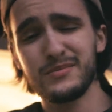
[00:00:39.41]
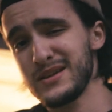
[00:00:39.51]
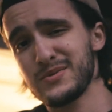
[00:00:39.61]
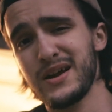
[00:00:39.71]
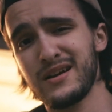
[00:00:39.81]
but
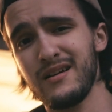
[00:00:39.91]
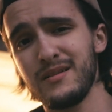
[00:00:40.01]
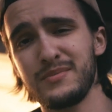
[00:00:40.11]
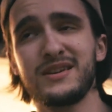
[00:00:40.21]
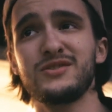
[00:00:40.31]
that's what I call
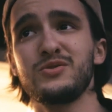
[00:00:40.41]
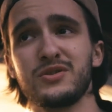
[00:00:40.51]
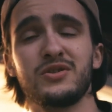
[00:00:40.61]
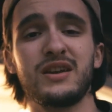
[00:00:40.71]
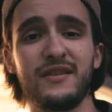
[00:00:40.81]
it because you
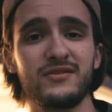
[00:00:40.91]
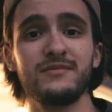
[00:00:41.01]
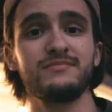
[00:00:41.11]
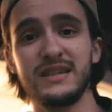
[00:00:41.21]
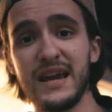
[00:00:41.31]
literally have
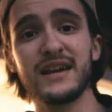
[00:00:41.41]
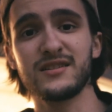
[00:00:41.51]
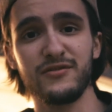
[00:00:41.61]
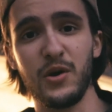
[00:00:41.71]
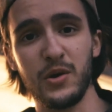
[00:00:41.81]
to guess
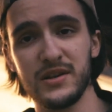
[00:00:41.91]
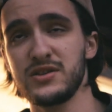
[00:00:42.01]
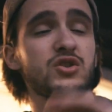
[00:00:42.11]
the focus.